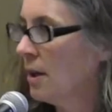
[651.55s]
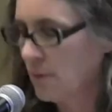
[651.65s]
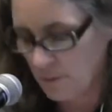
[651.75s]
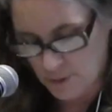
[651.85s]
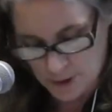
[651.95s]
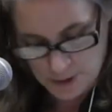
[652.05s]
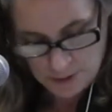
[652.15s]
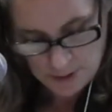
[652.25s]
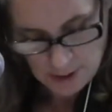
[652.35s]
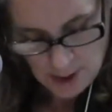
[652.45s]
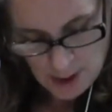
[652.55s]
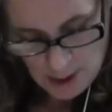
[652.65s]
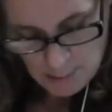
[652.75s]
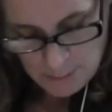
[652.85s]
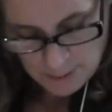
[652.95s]
and other forces,
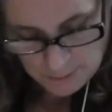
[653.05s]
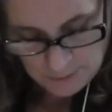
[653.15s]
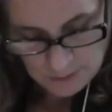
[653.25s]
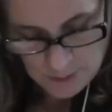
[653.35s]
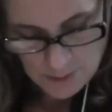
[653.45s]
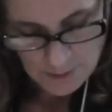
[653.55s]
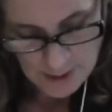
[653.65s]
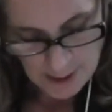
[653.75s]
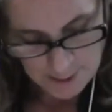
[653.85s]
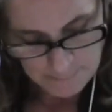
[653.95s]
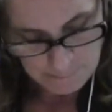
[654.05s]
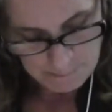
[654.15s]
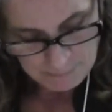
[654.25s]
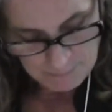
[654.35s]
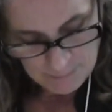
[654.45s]
but also
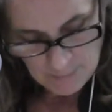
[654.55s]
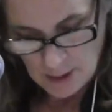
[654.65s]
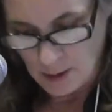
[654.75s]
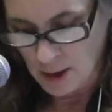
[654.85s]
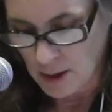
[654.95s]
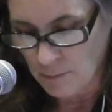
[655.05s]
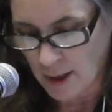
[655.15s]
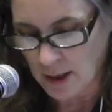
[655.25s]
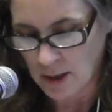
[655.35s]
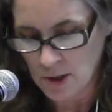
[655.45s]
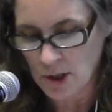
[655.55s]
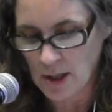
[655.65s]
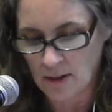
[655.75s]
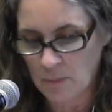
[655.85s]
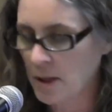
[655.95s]
in recognition
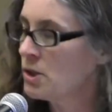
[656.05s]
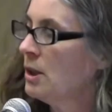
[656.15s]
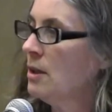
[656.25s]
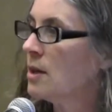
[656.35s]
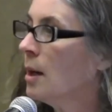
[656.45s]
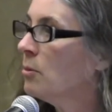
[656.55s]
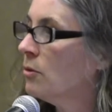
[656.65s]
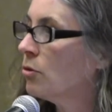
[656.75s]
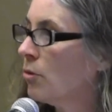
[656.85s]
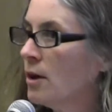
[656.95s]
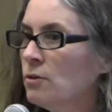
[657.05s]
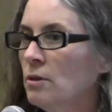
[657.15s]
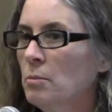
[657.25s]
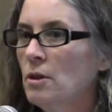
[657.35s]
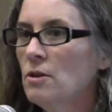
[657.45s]
that especially in times of stress
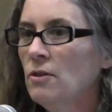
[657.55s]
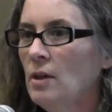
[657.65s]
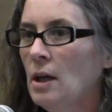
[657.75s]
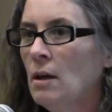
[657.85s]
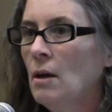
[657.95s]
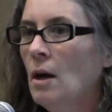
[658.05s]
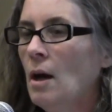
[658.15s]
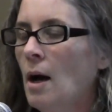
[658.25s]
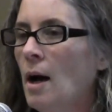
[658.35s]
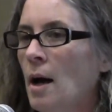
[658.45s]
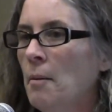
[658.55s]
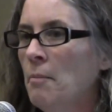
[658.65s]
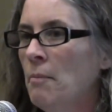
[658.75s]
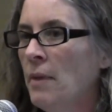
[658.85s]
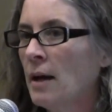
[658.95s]
or emergency,
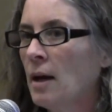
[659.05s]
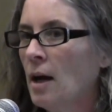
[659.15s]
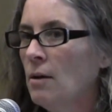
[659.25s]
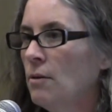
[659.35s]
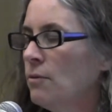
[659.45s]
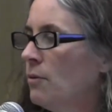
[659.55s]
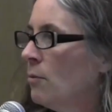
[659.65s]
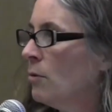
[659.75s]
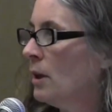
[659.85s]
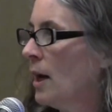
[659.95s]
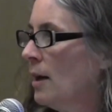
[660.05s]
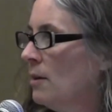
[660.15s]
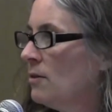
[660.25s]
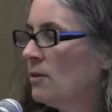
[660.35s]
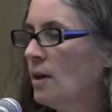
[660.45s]
that kind of
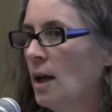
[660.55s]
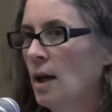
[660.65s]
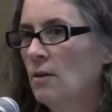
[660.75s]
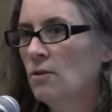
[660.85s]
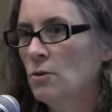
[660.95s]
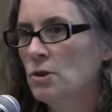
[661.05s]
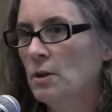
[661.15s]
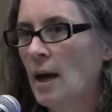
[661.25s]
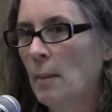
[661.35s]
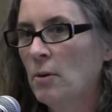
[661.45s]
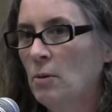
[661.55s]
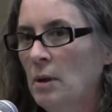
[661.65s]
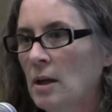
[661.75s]
reliance and social capital